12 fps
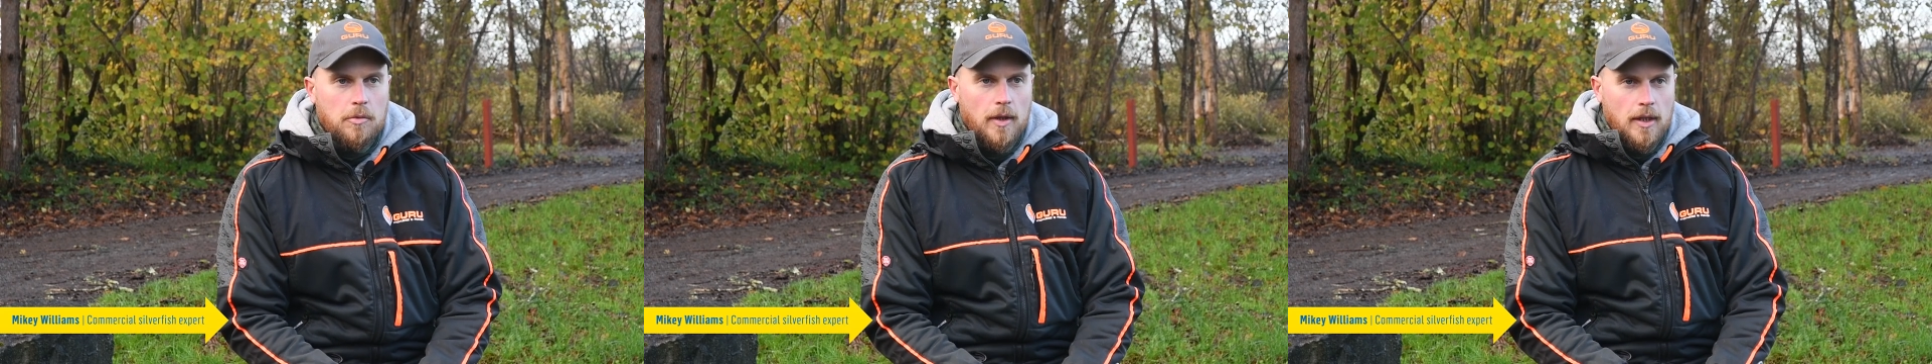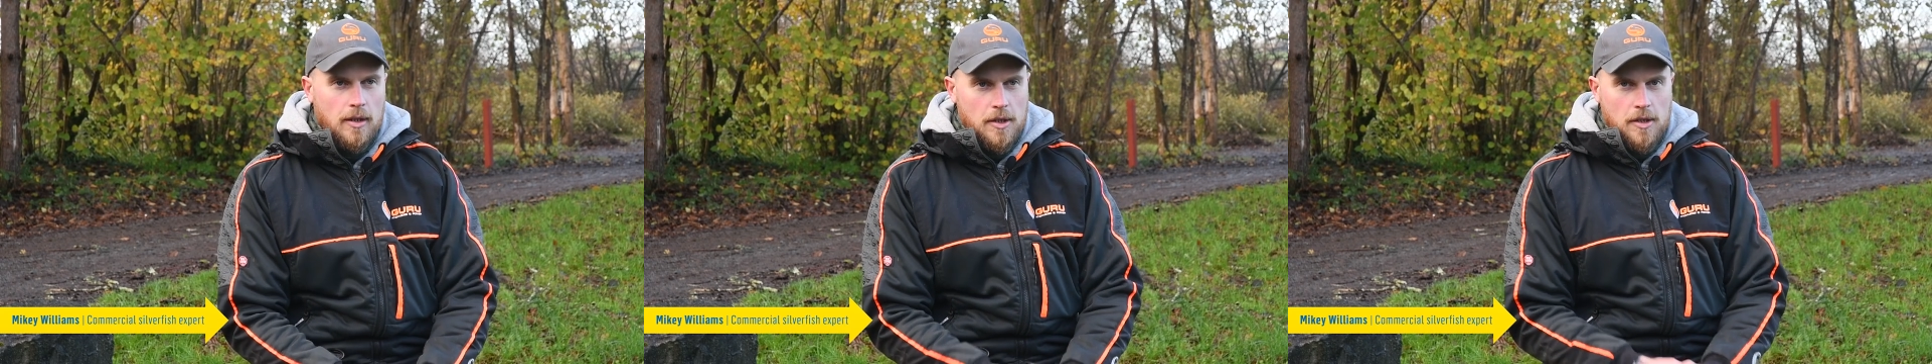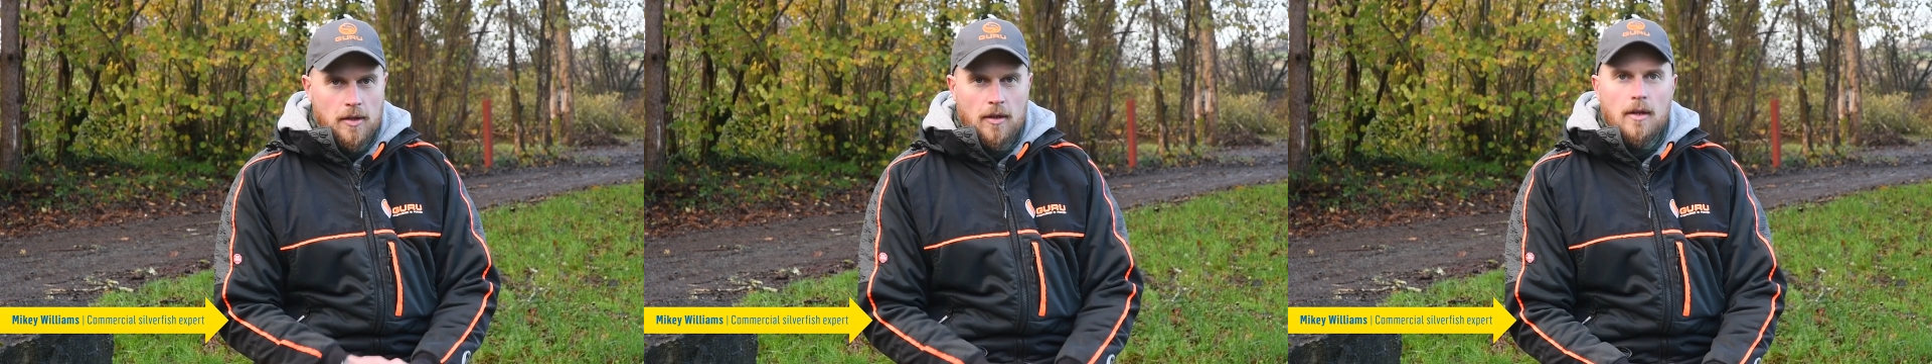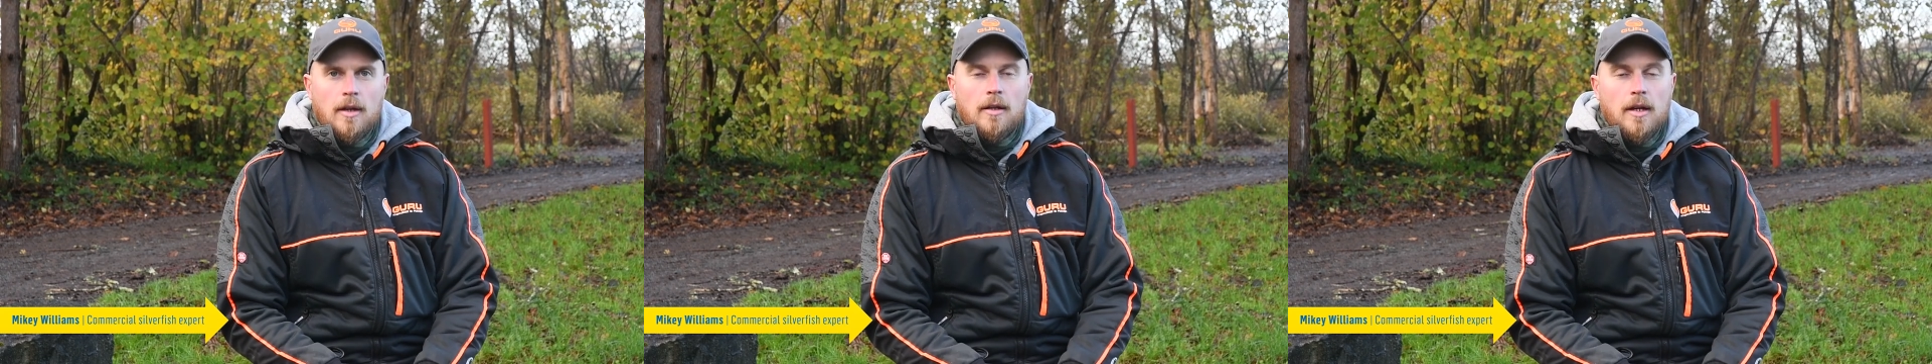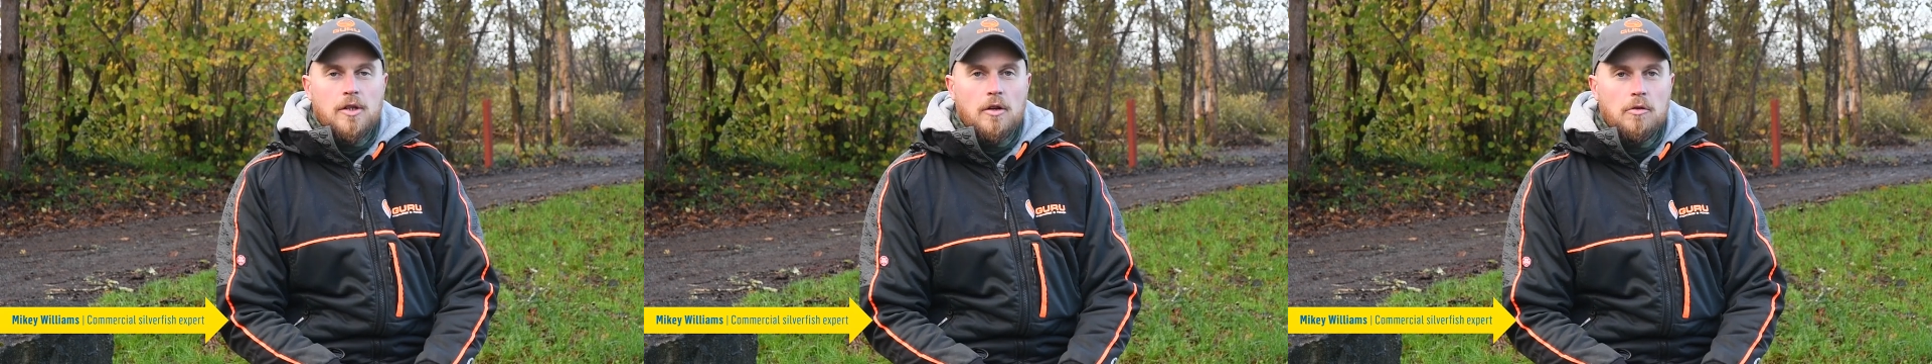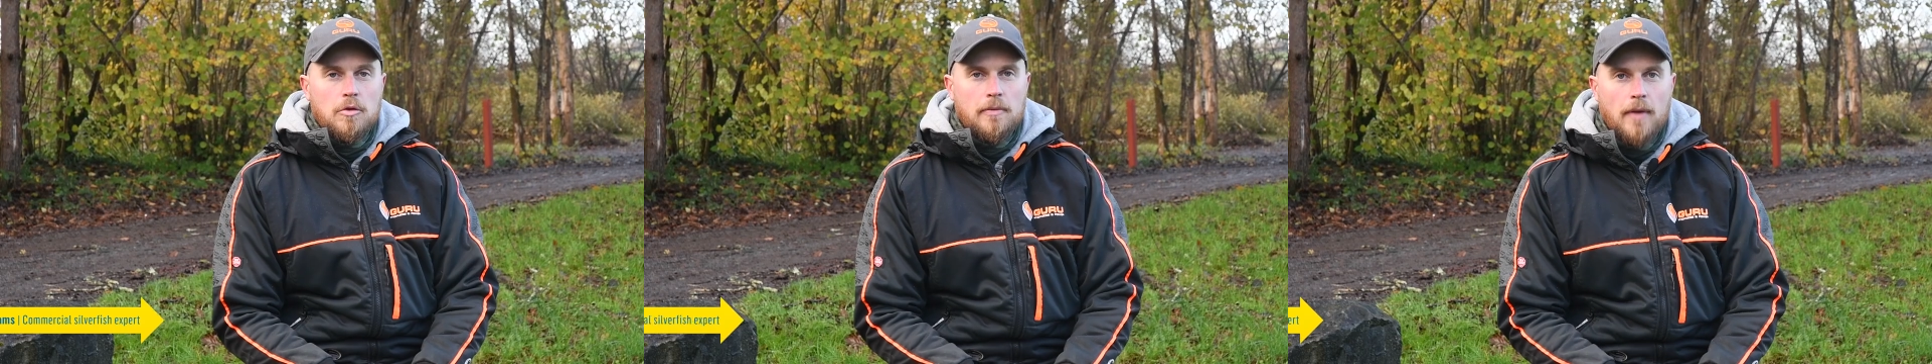Wales. Nice
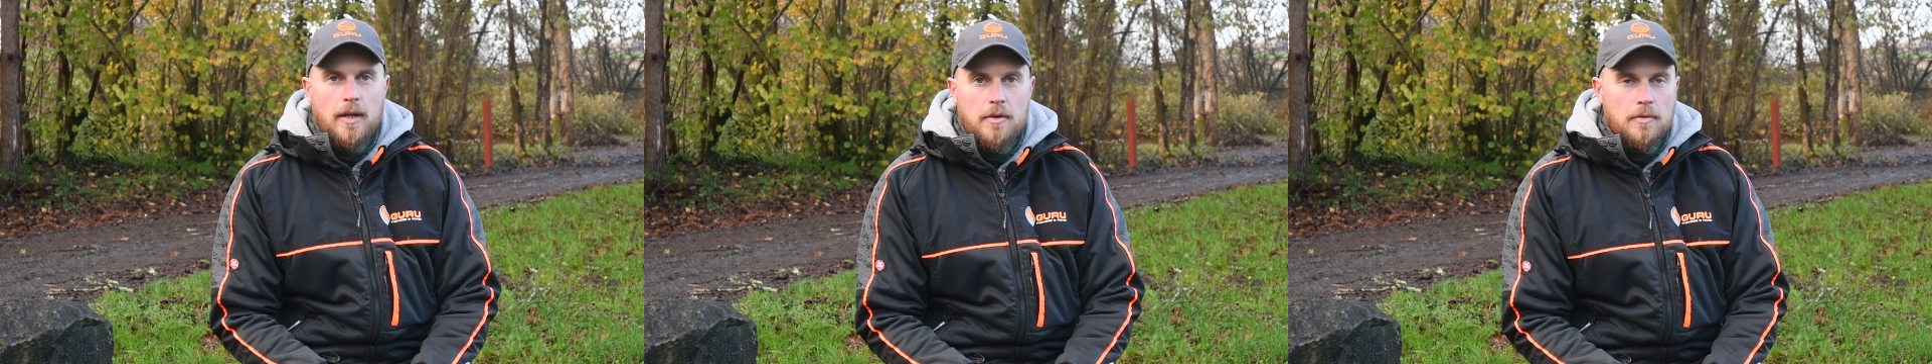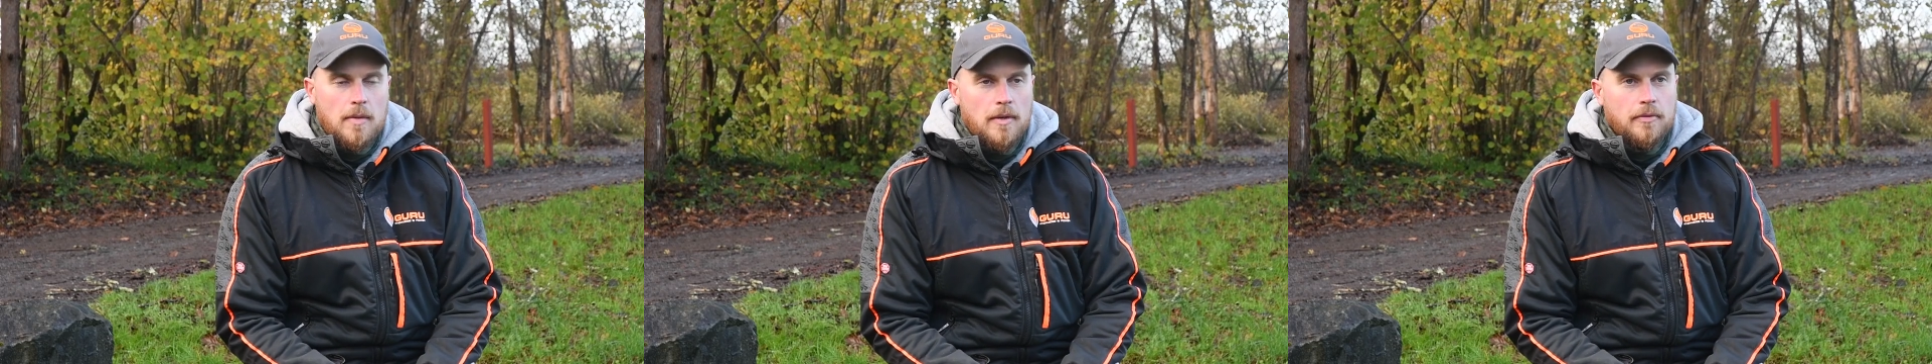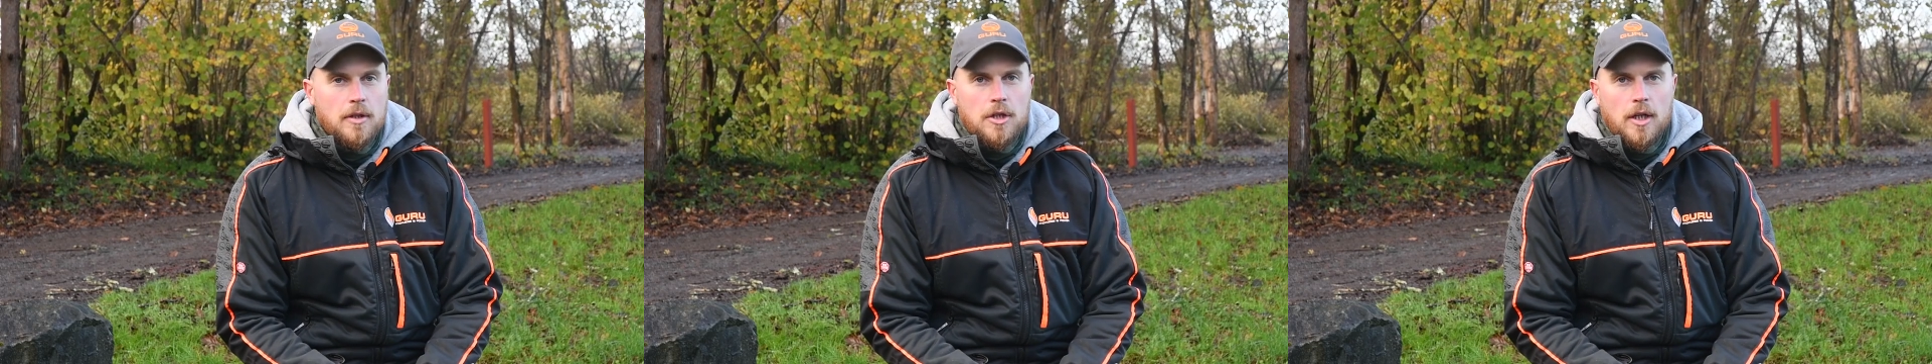close venue for me for a